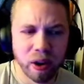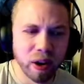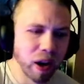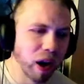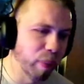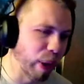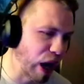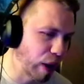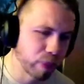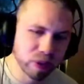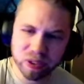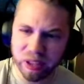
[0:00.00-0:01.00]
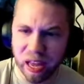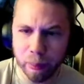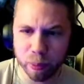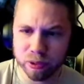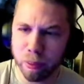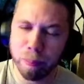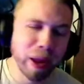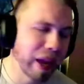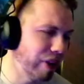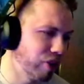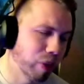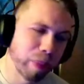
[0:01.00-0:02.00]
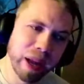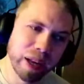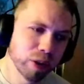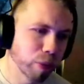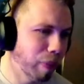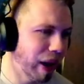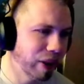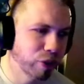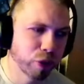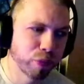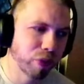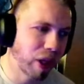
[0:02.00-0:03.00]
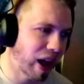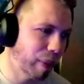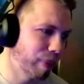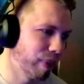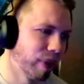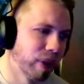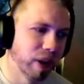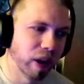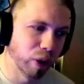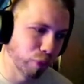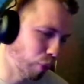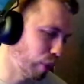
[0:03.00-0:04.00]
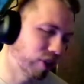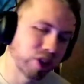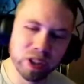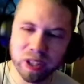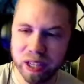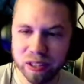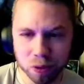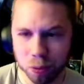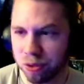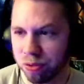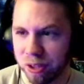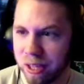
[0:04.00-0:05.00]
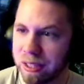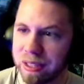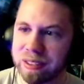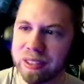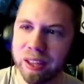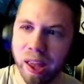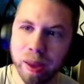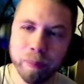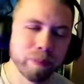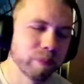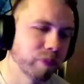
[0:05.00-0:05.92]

Um, Hyperscape was a major, major, major flop, unfortunately, because it was really a decent game.